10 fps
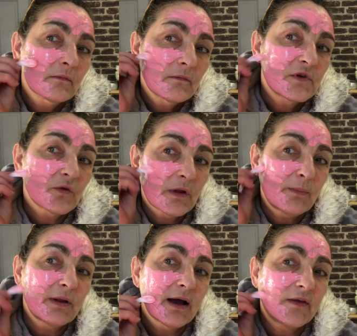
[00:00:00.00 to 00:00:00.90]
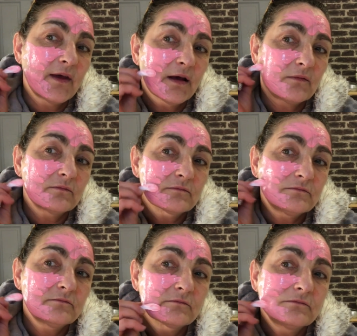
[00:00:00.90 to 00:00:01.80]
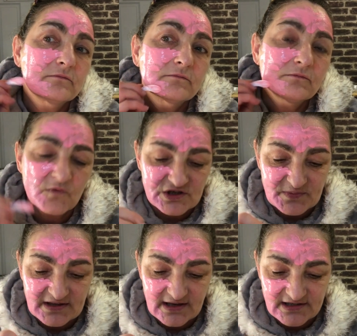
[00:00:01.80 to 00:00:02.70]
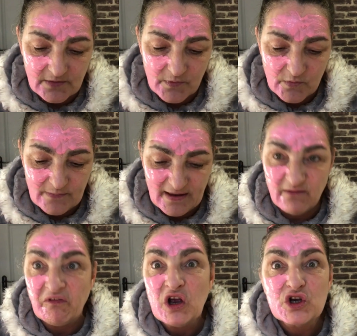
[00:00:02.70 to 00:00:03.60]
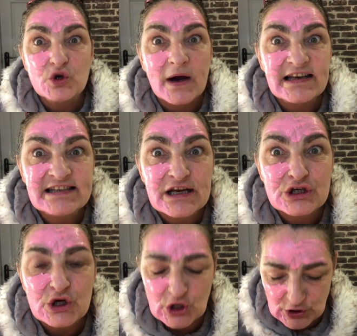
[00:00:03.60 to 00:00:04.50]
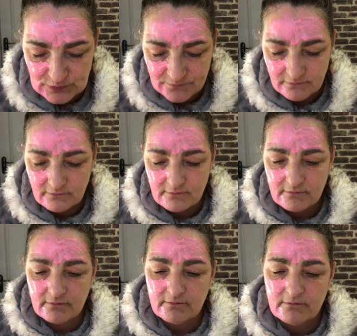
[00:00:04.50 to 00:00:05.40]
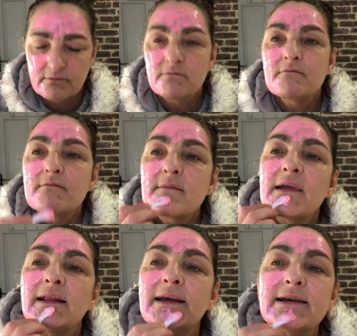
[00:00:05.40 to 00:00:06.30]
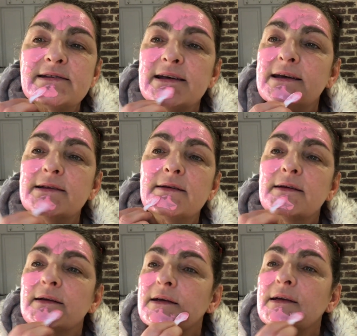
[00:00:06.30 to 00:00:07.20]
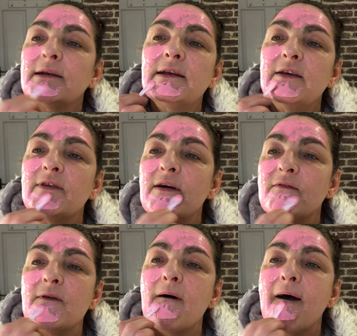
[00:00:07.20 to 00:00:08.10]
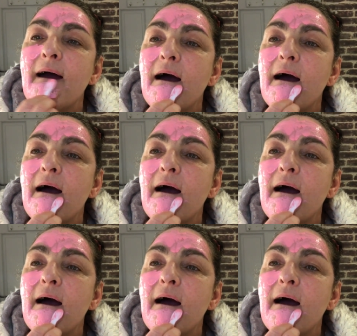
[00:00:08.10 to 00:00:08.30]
So we'll apply that. We'll speed this up a wee bit. Don't want to take too long. And like I said, you leave it for